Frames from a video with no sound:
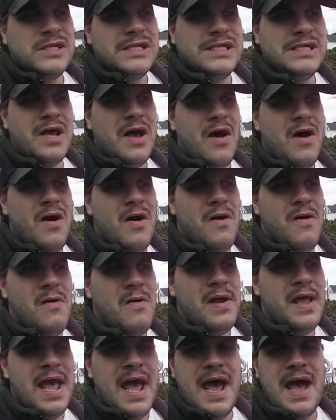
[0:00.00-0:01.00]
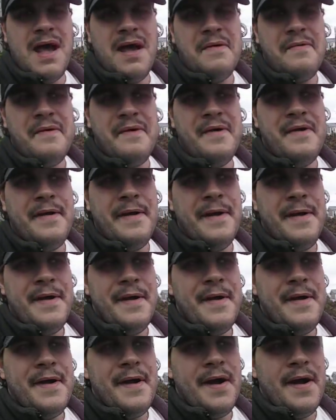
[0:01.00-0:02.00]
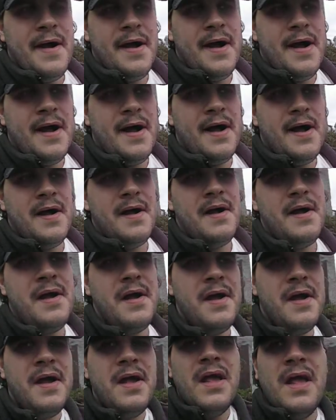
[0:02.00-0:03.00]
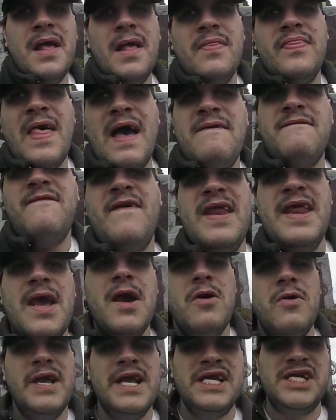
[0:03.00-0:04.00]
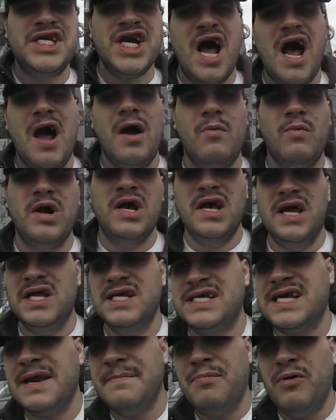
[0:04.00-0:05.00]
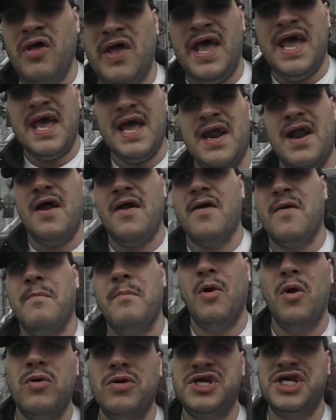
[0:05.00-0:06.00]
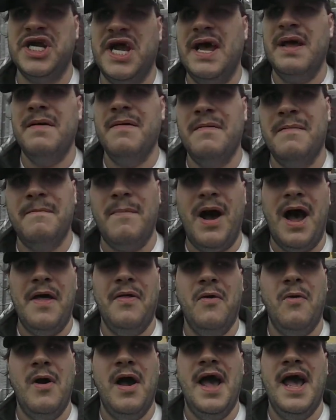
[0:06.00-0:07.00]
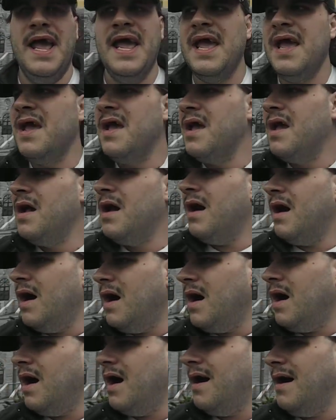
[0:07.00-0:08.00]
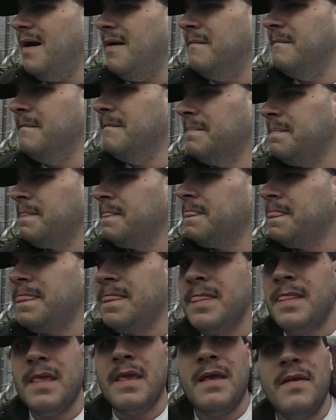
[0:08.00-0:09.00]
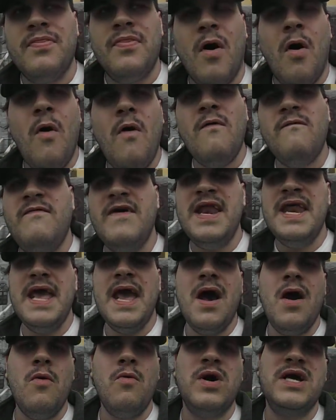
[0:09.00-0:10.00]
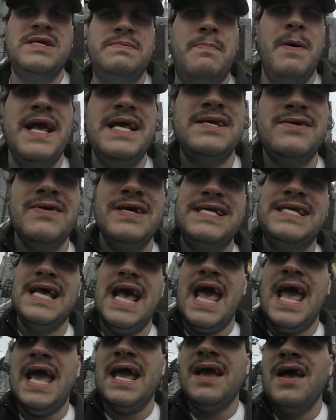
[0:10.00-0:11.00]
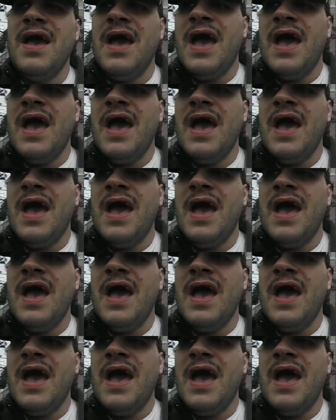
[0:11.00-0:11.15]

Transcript: so, yeah. Uh, that video he shot was complete and utter bullshit, by the way. Um, the whole video was basically saying,